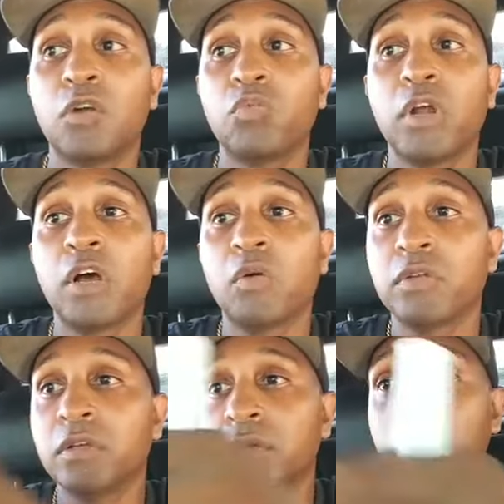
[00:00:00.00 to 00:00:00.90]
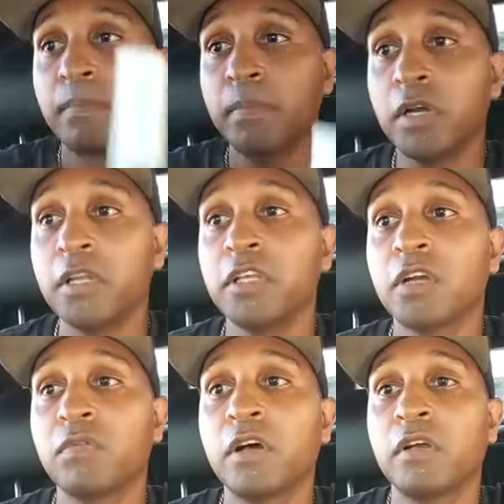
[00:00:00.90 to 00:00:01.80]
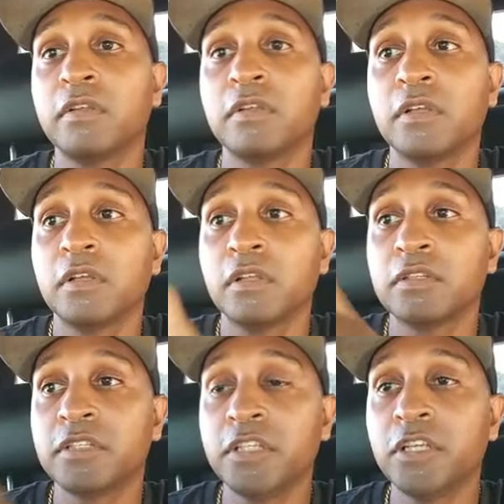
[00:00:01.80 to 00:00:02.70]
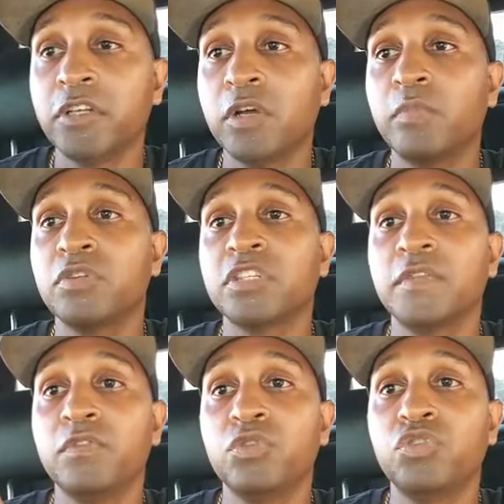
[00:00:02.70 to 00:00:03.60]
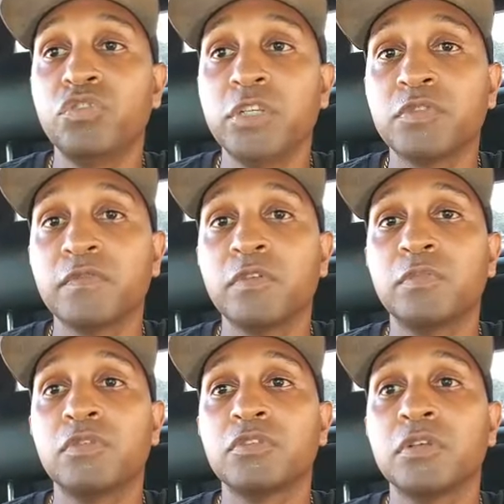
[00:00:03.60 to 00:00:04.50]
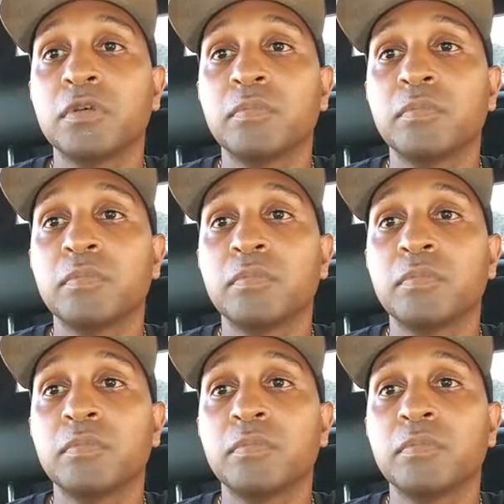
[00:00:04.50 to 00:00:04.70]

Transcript: around money, around seeing numbers, giving you dreams of numbers,